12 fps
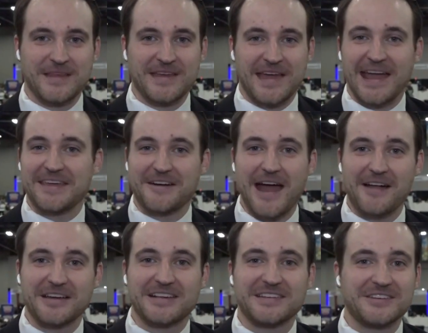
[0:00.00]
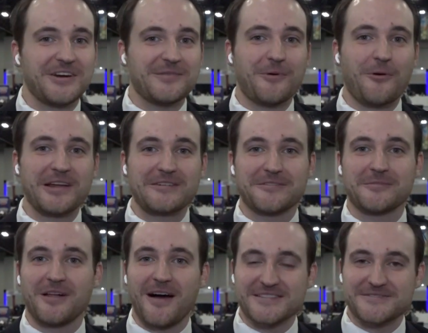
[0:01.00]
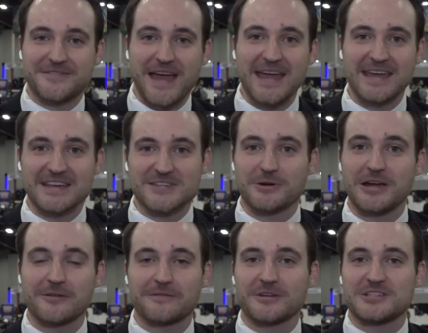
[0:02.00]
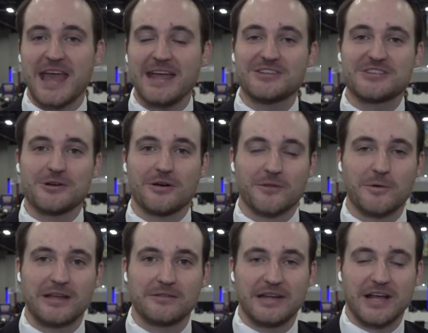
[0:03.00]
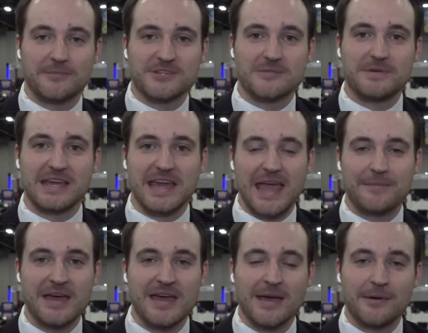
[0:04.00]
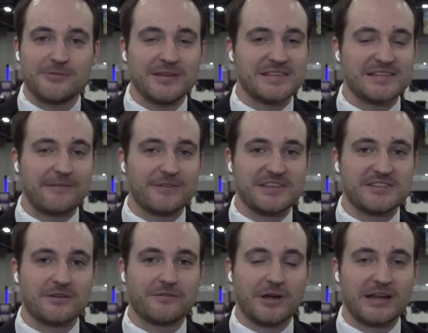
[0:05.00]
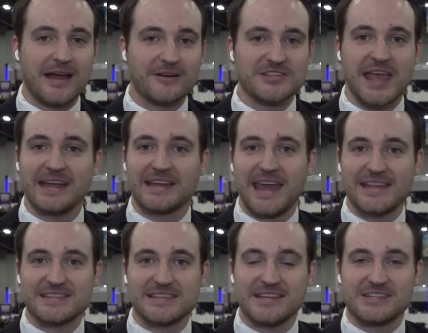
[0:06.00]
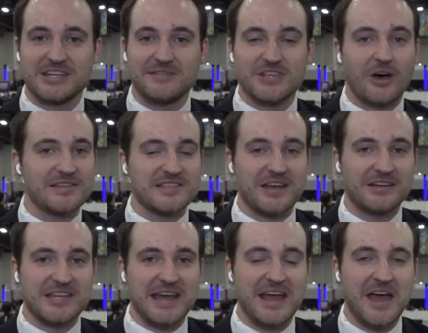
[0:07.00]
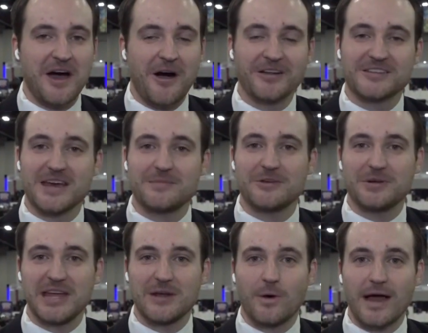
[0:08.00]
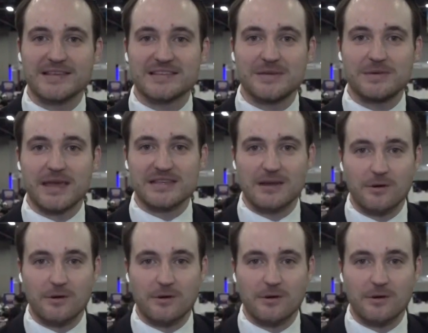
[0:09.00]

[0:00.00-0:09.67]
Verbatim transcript: Hey there, Alex, and good morning from Las Vegas. We're here for day two of the week leading up to the big game between the San Francisco 49ers and Kansas City Chiefs on Sunday on WENY CBS.